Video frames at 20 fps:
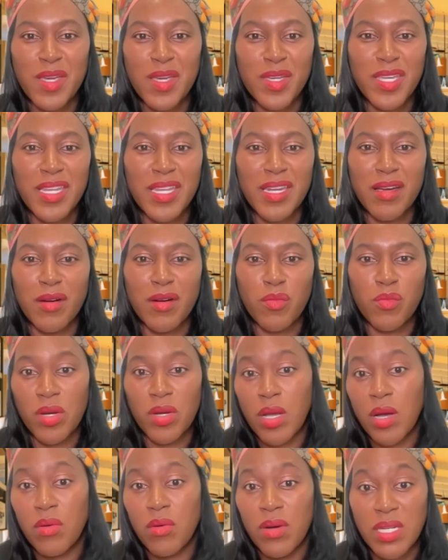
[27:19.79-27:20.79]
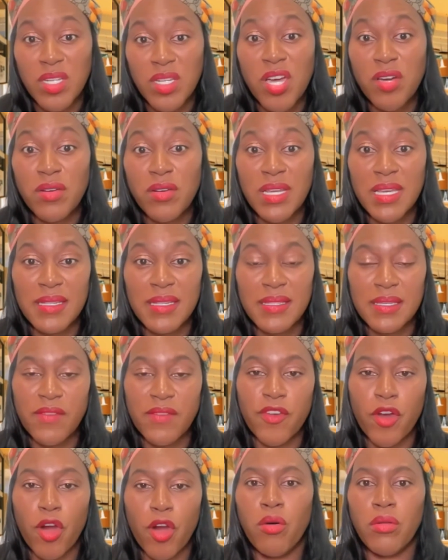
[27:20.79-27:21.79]
you know, will go unnoticed
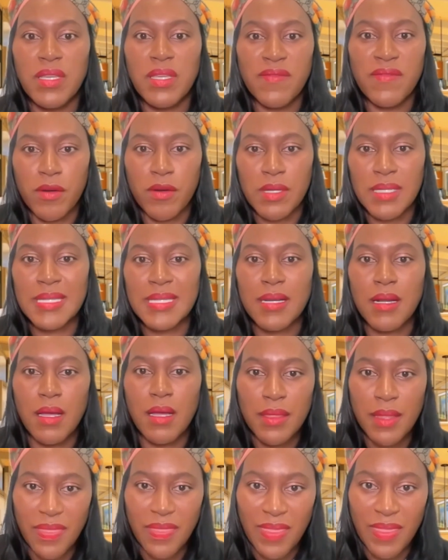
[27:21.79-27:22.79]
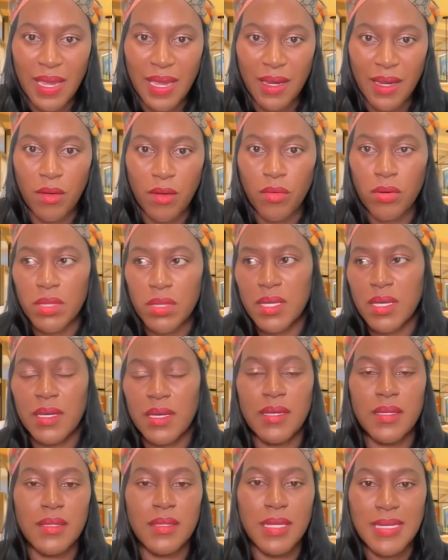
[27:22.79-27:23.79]
if you're only focusing on the thing or
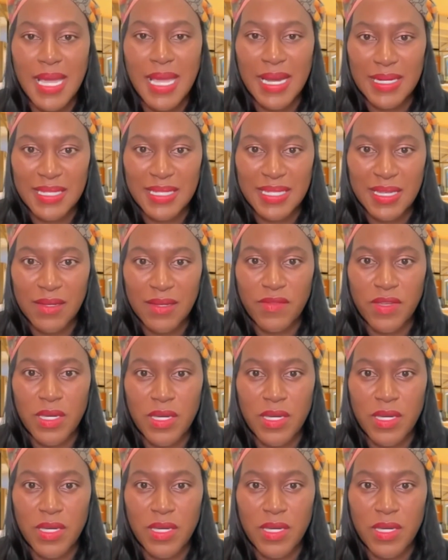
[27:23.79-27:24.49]
the negative.